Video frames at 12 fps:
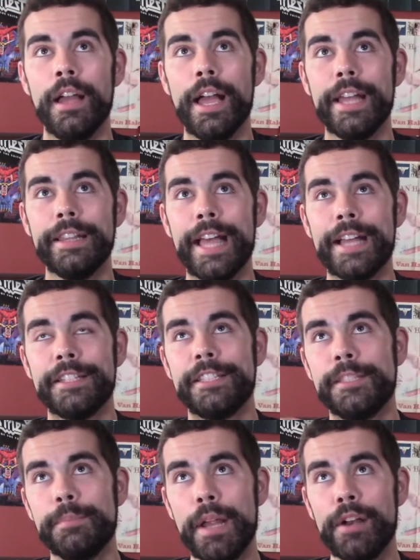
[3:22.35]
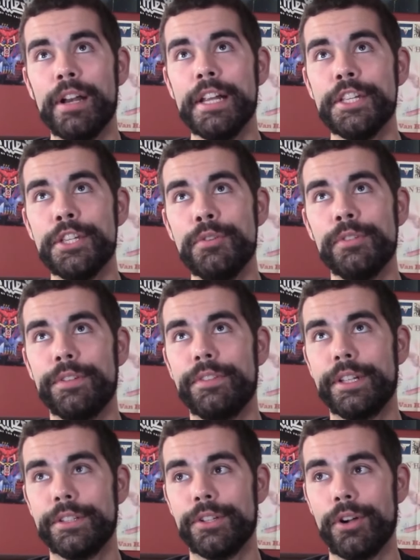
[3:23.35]
And that sparing use of
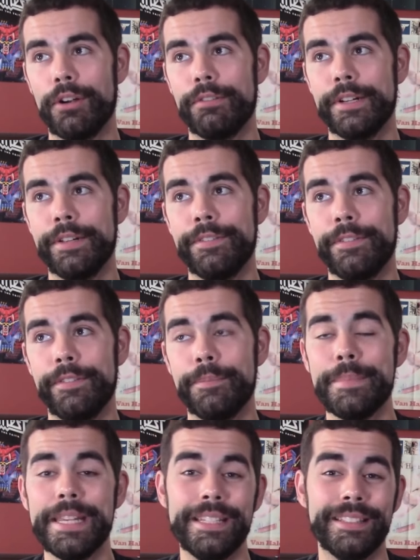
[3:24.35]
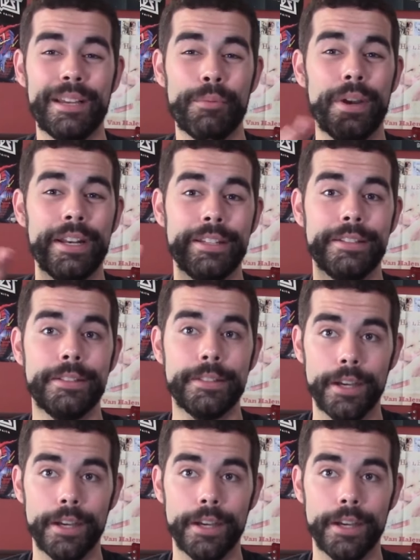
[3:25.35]
the guitar riff means that when it